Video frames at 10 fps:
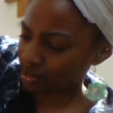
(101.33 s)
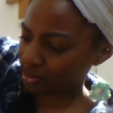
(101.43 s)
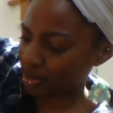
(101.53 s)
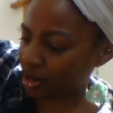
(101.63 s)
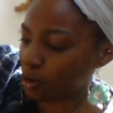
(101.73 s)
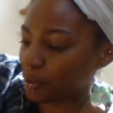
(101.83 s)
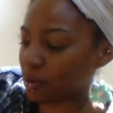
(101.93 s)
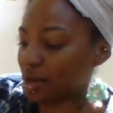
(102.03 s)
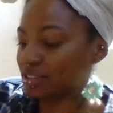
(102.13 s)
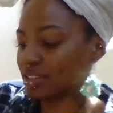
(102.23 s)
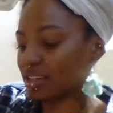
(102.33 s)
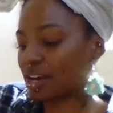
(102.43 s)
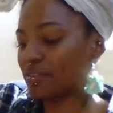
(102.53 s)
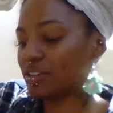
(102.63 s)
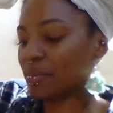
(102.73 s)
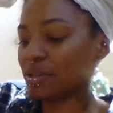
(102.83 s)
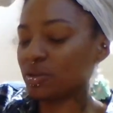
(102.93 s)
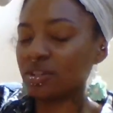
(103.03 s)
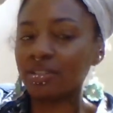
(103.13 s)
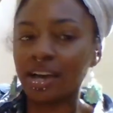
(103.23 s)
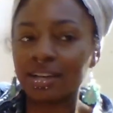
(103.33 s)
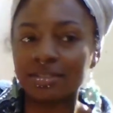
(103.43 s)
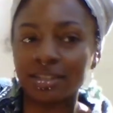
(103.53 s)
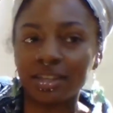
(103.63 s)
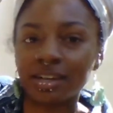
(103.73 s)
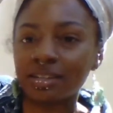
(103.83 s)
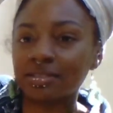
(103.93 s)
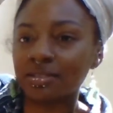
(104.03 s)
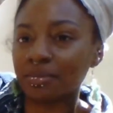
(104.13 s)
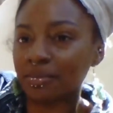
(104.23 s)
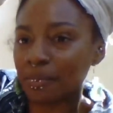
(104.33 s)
Oh man, I hope I don't accidentally cut. Every time I do this, I accidentally cut some.